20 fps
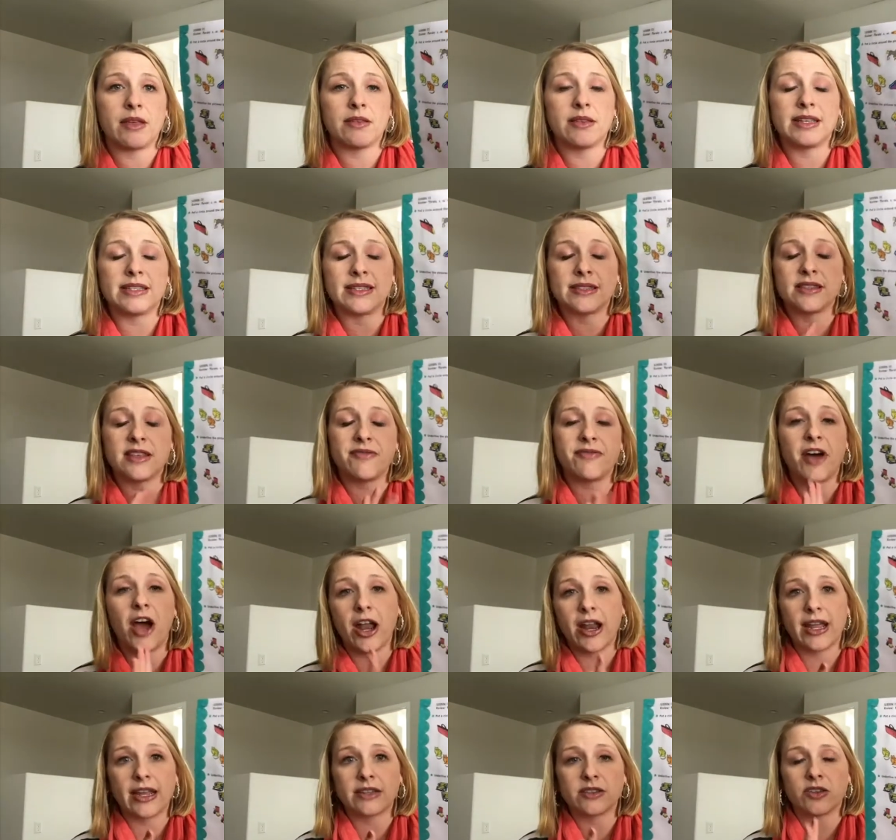this is the
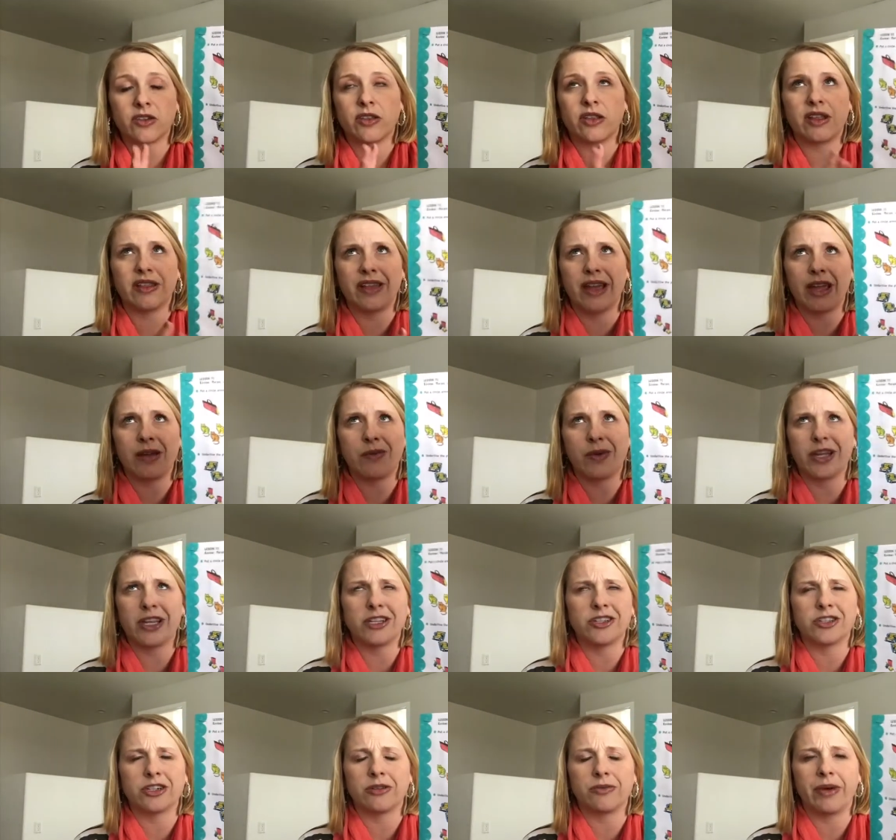phonics or the
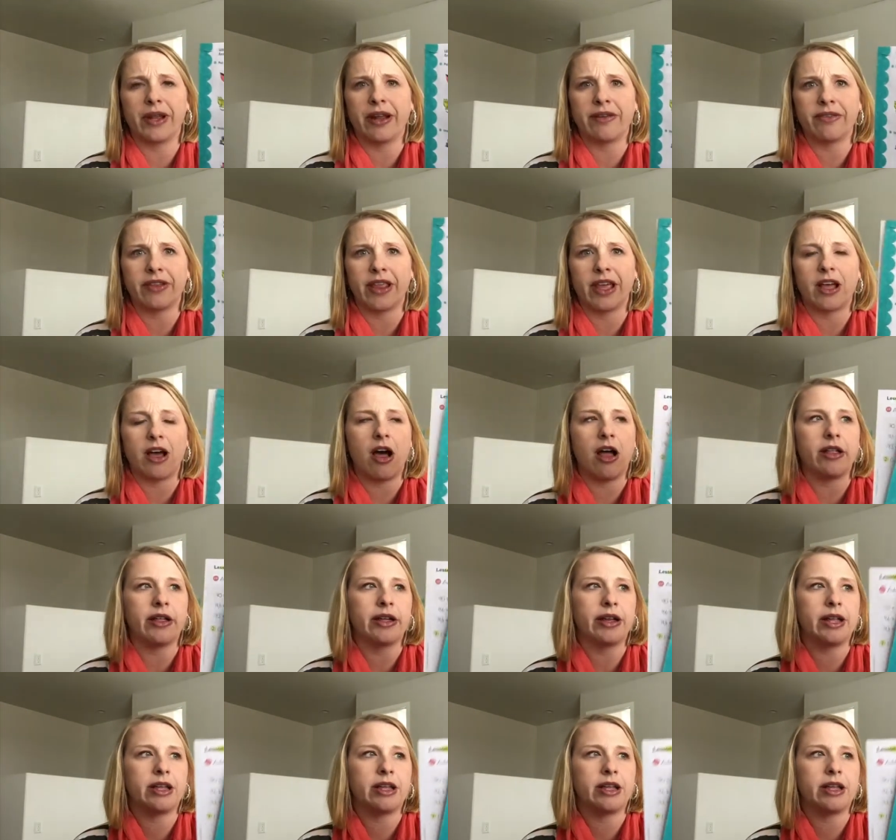language or whatever they call it,